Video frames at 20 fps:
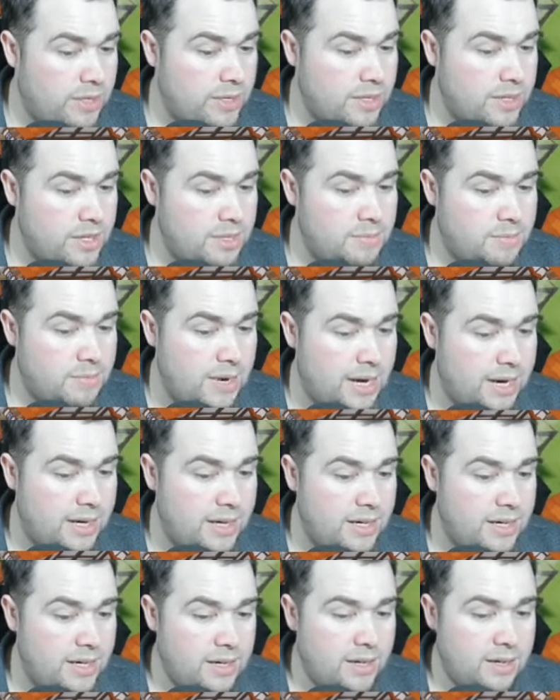does mean
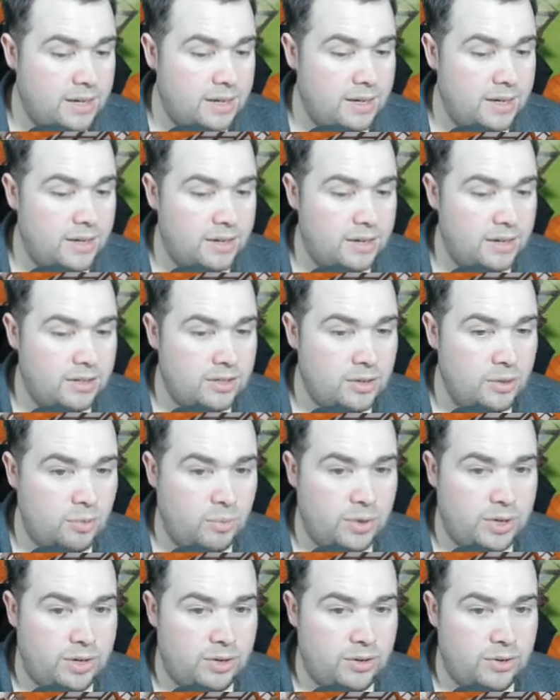that we
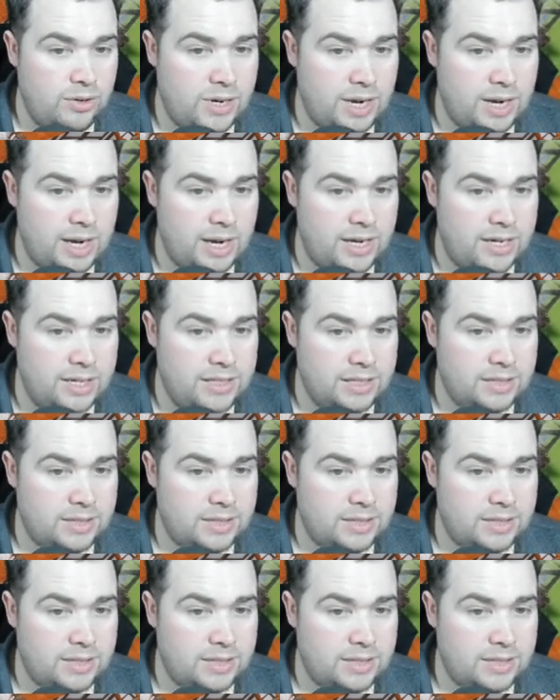could add